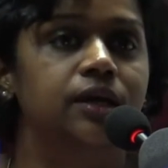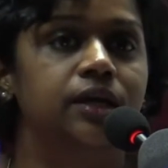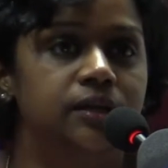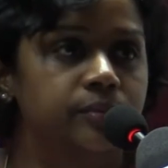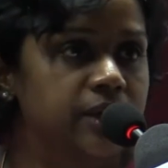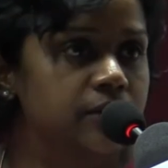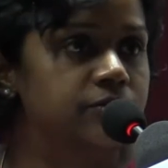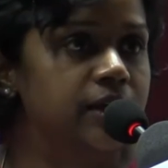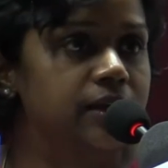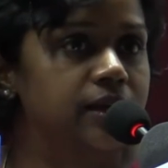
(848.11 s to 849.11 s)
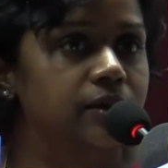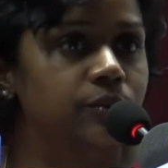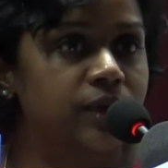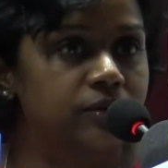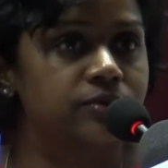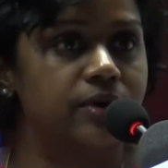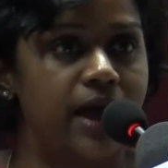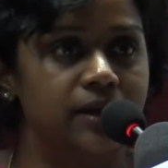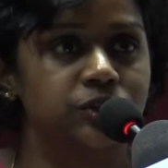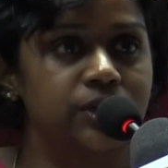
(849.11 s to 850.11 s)
It'll be a failure. We've
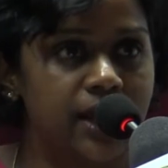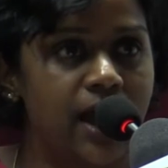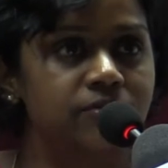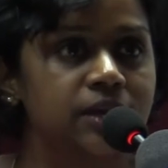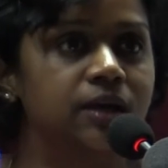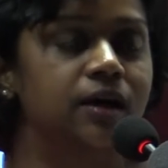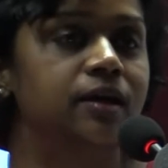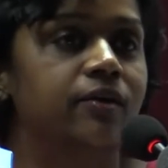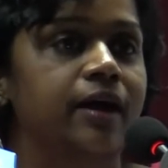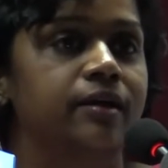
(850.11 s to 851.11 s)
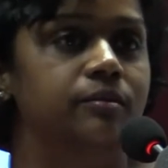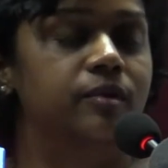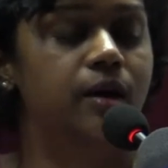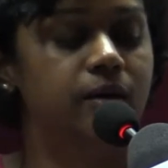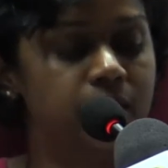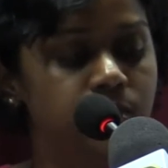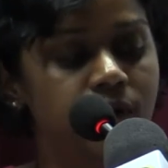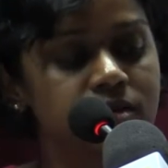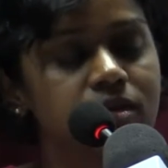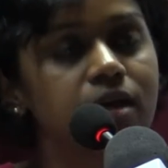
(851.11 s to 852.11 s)
actually having at
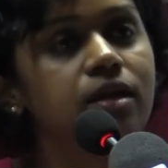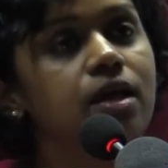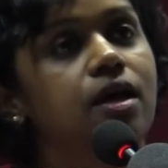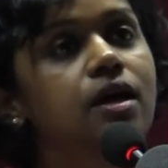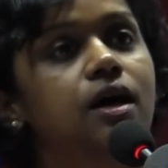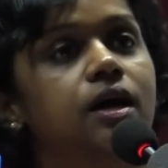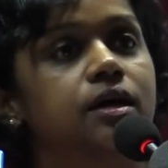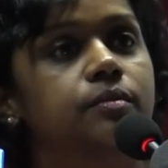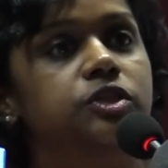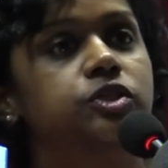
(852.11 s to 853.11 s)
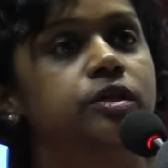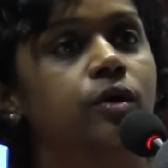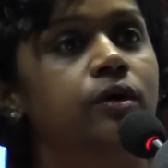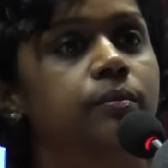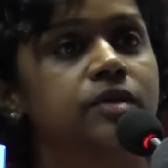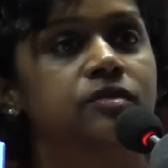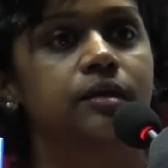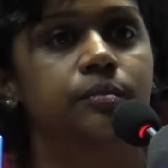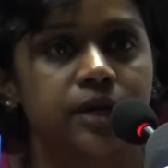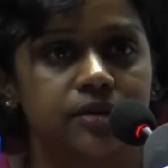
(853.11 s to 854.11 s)
present a commission on
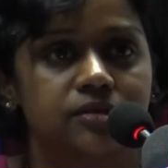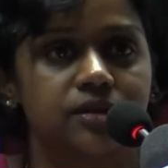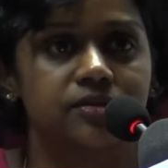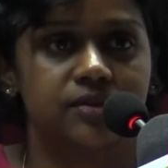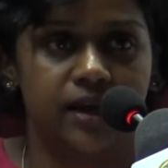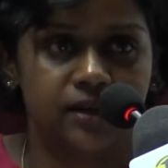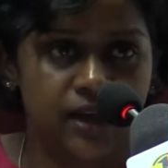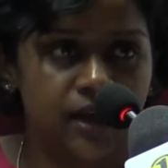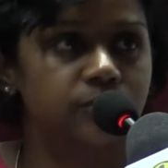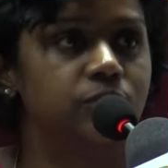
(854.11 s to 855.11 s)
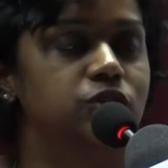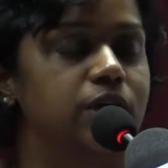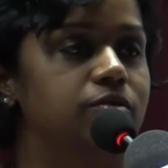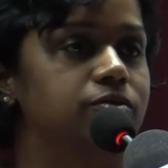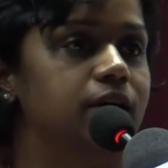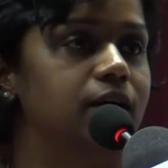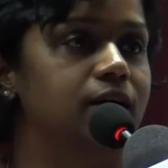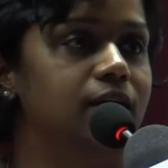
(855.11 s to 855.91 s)
missing persons that came to Jaffna.